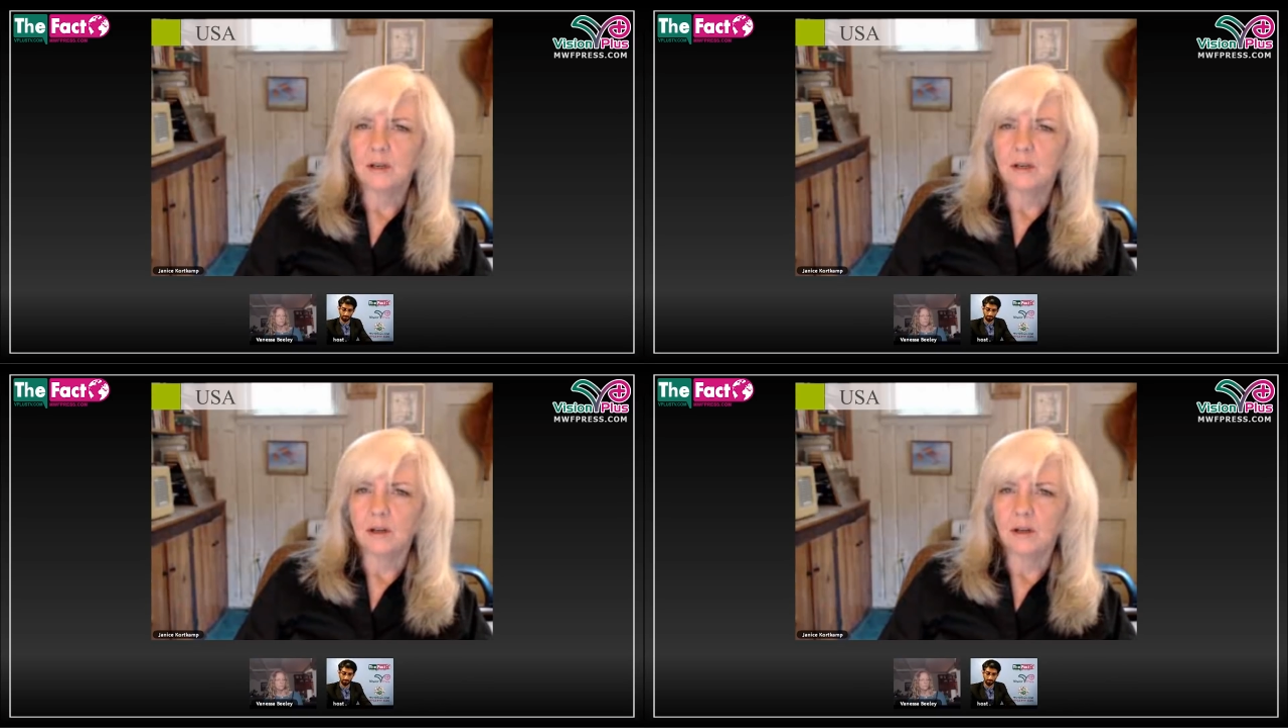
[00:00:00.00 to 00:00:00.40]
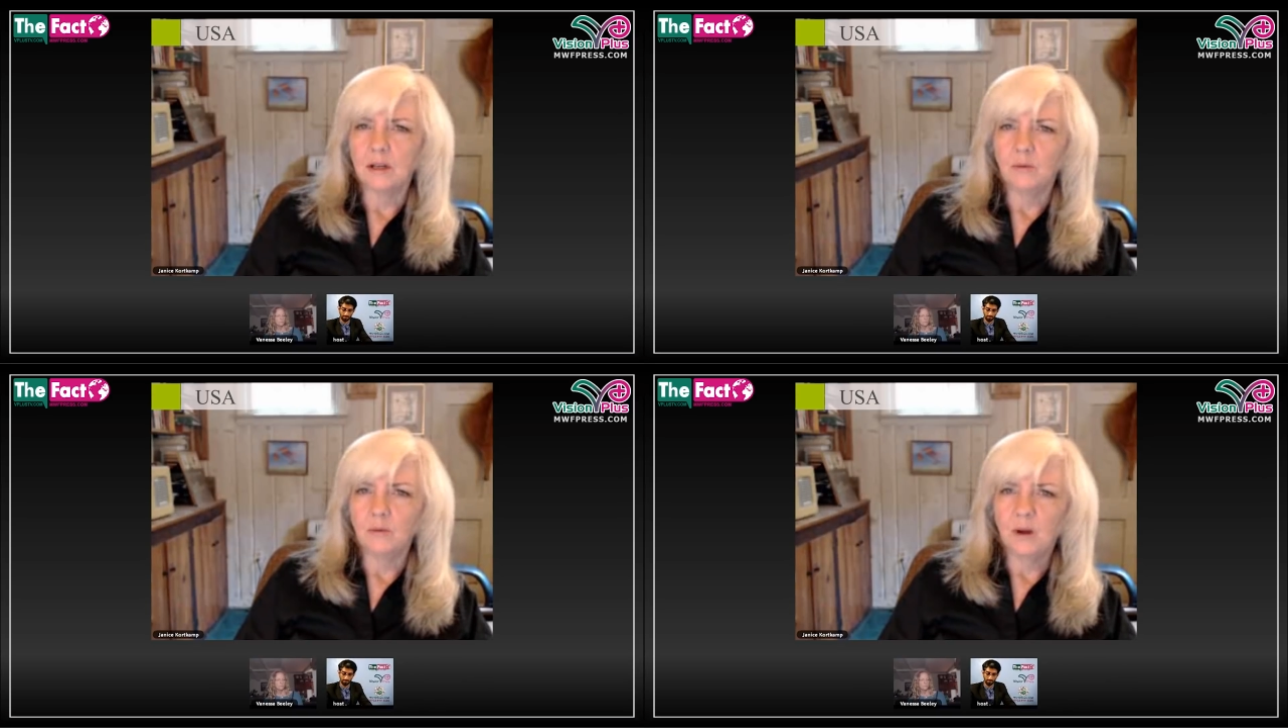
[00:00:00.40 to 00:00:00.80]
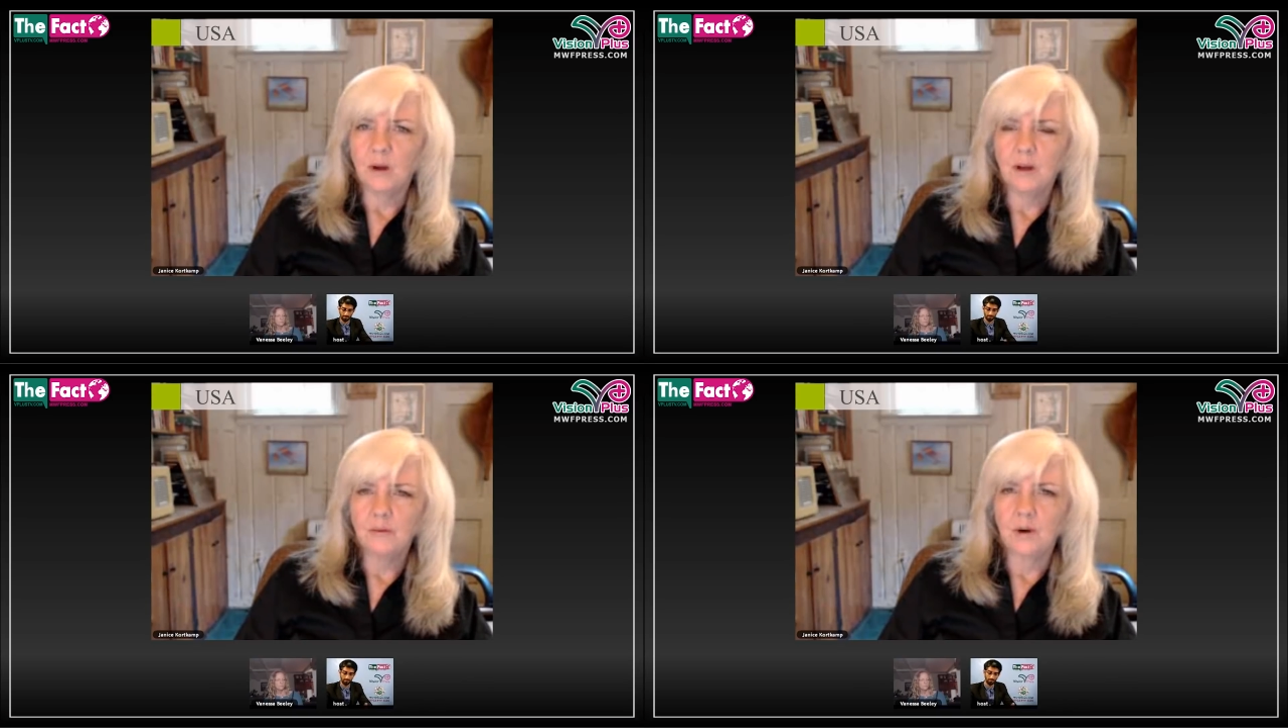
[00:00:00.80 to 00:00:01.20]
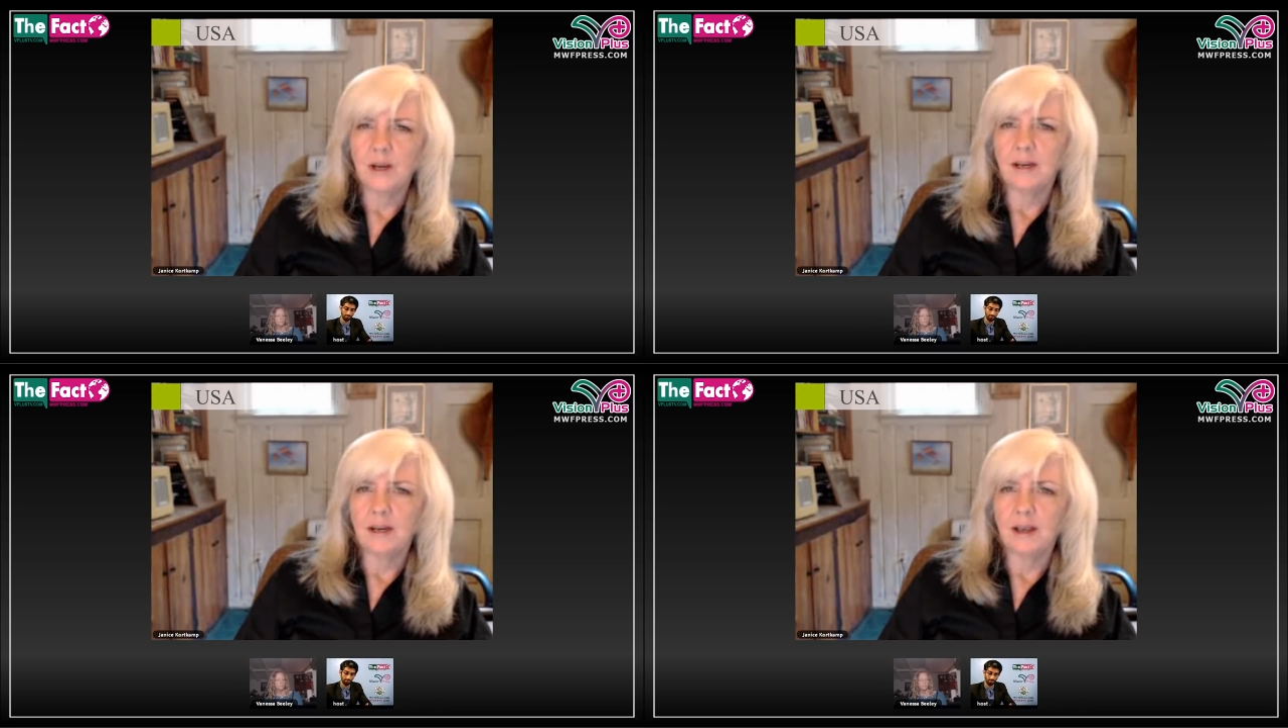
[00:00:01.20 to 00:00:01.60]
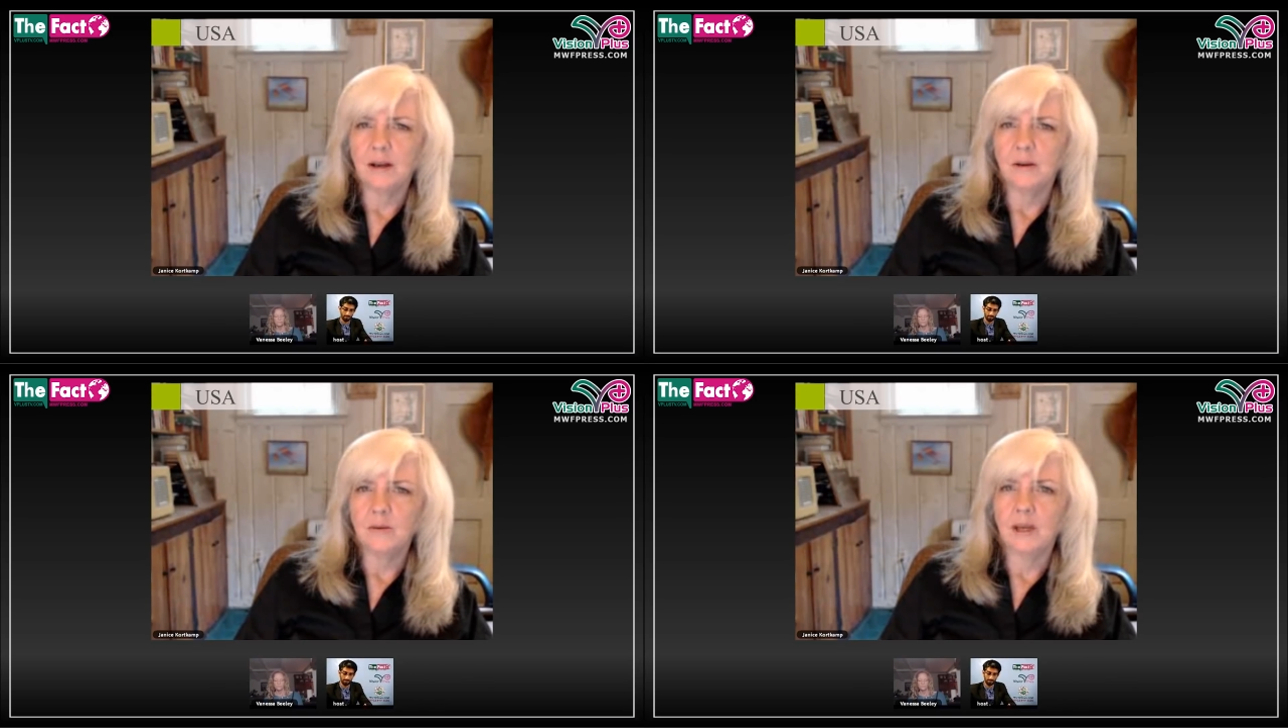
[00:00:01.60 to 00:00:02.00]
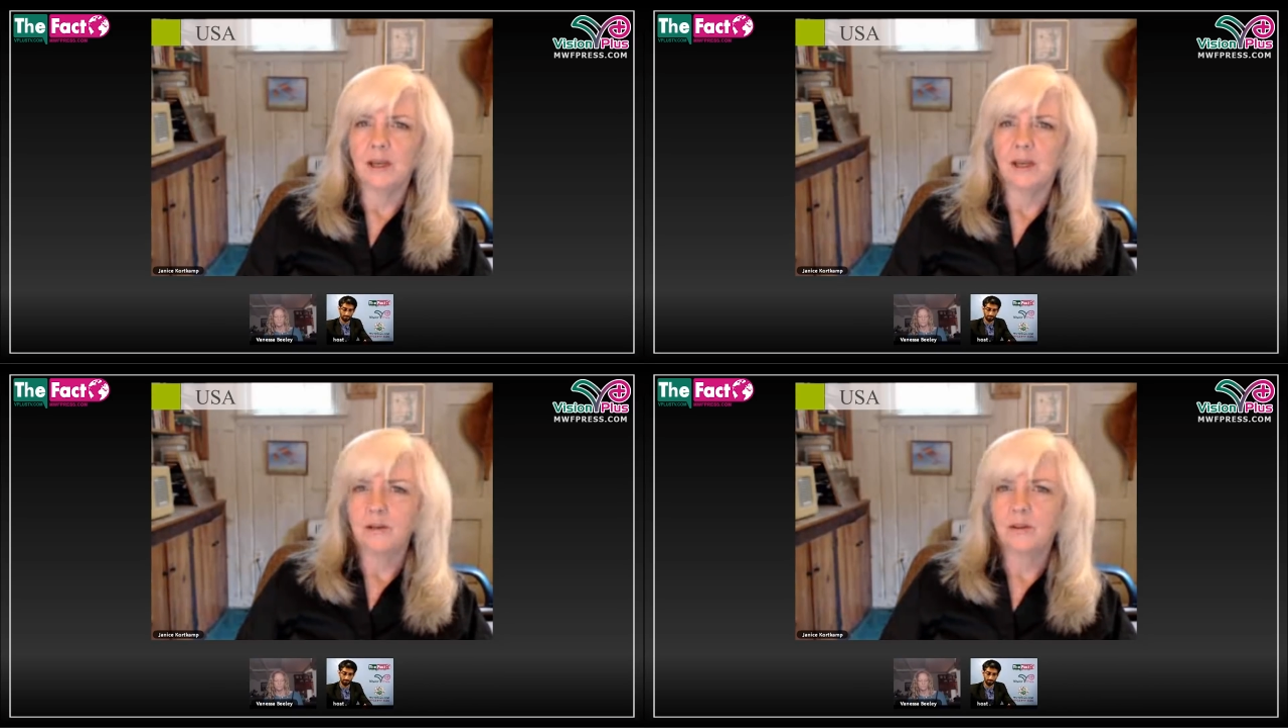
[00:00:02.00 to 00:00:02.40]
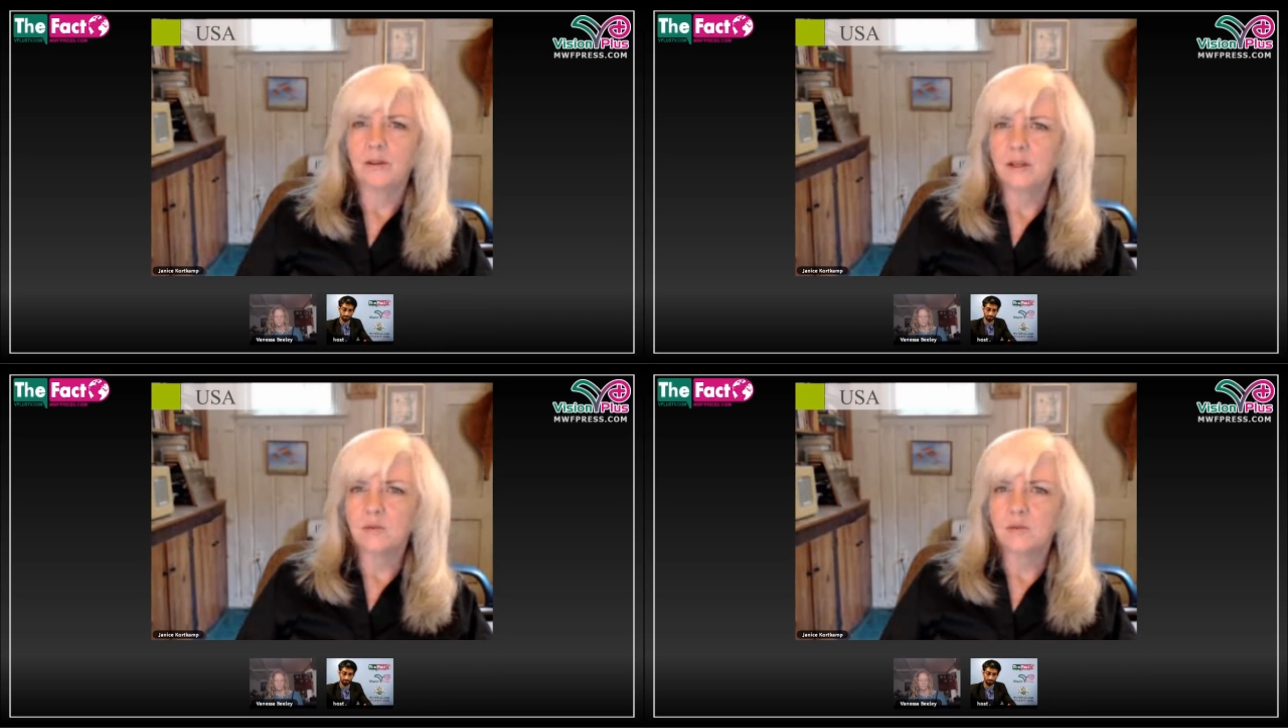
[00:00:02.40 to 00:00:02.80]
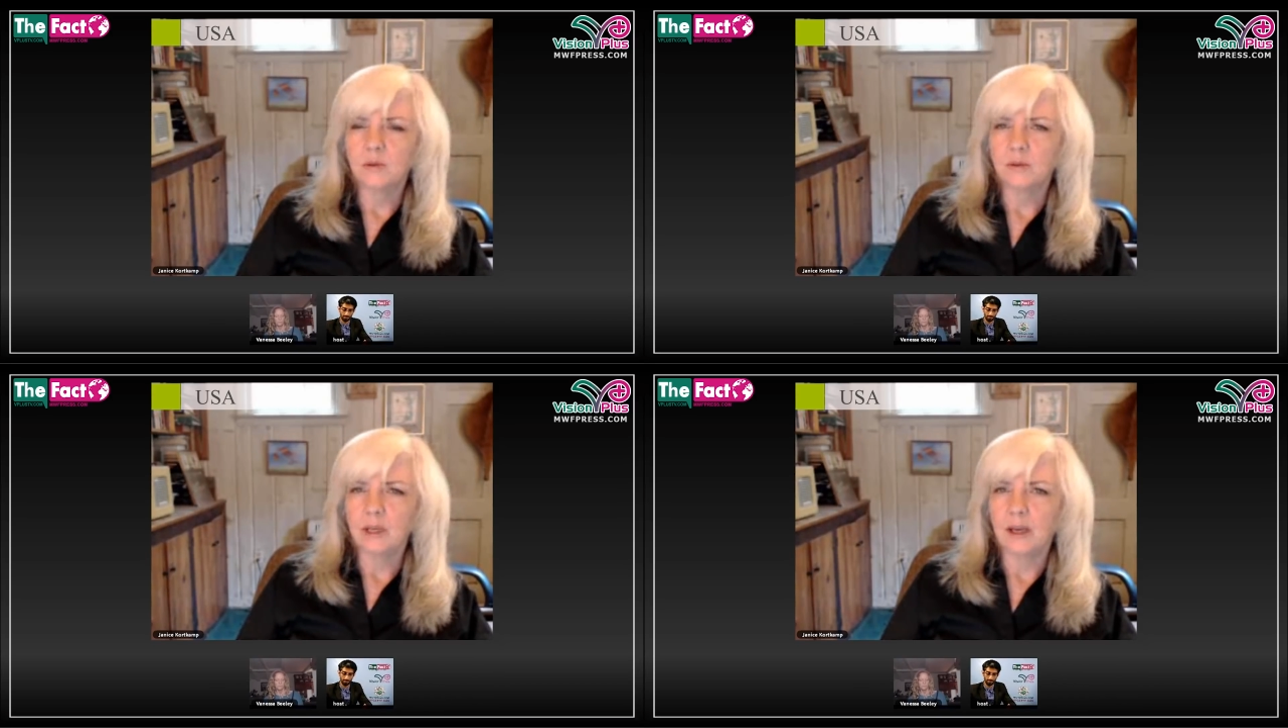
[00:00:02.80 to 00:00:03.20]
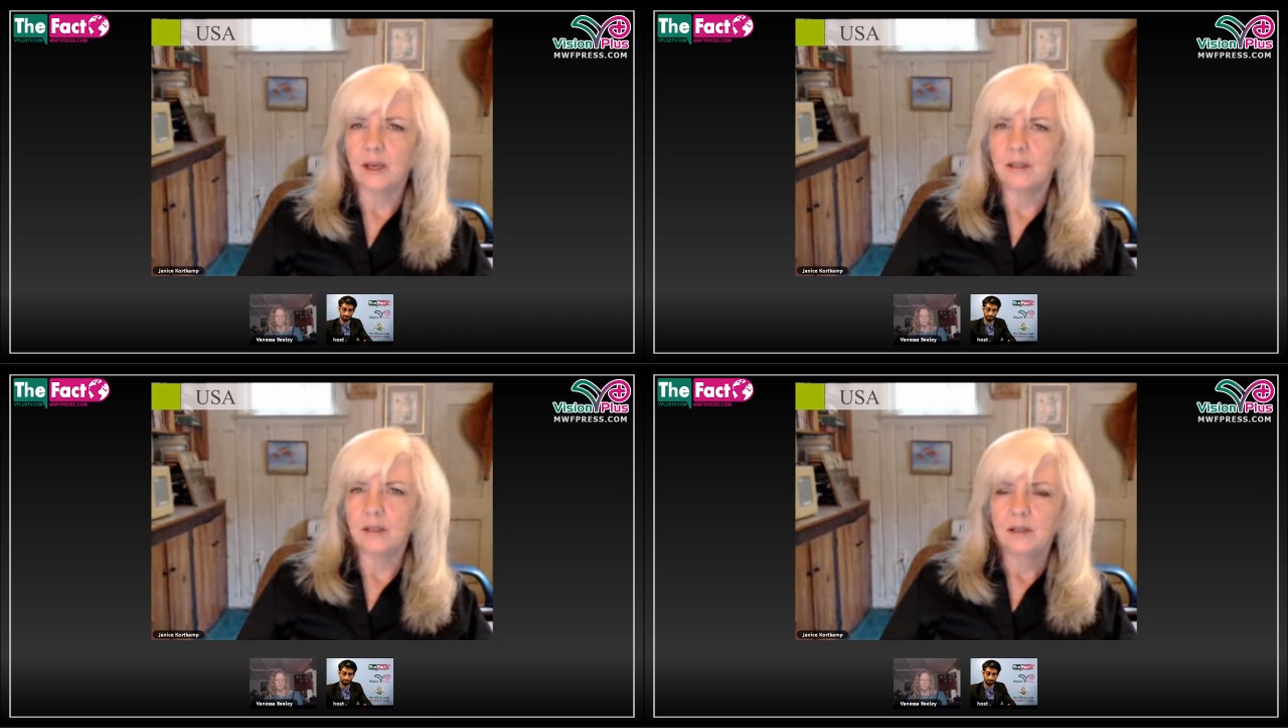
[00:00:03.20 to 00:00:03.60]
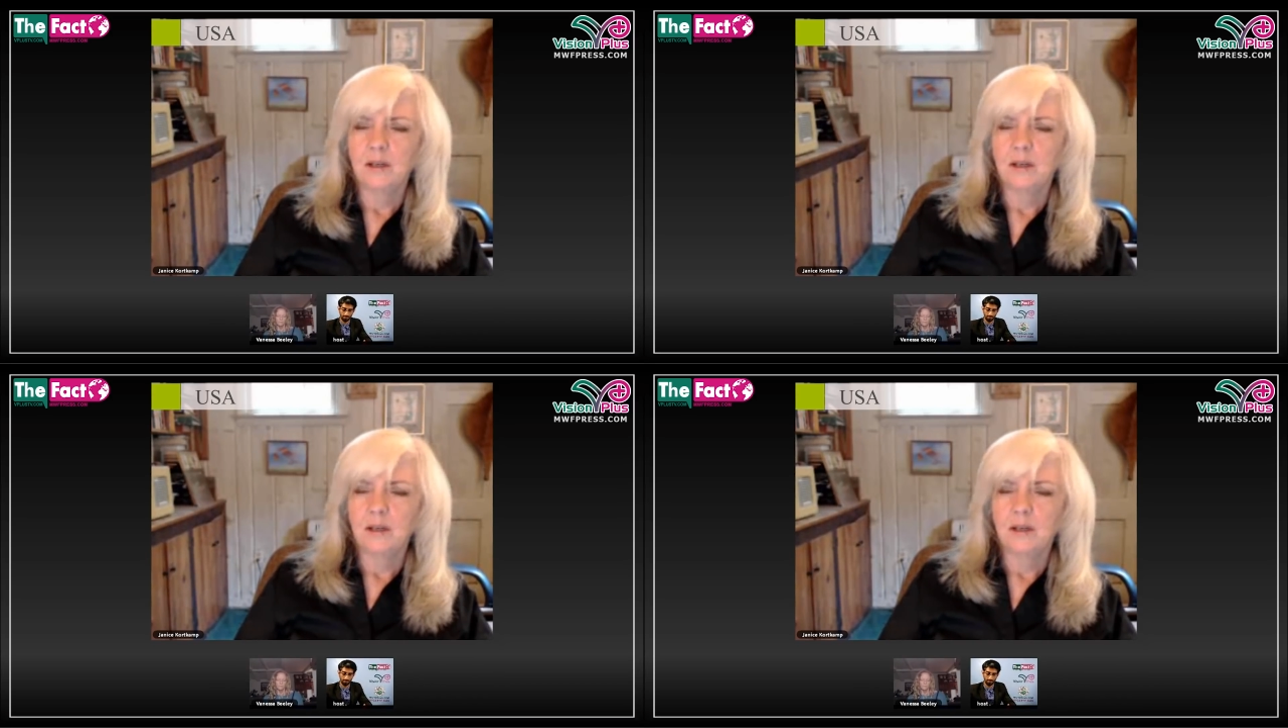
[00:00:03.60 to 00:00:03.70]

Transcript: on Iran right now, and things will get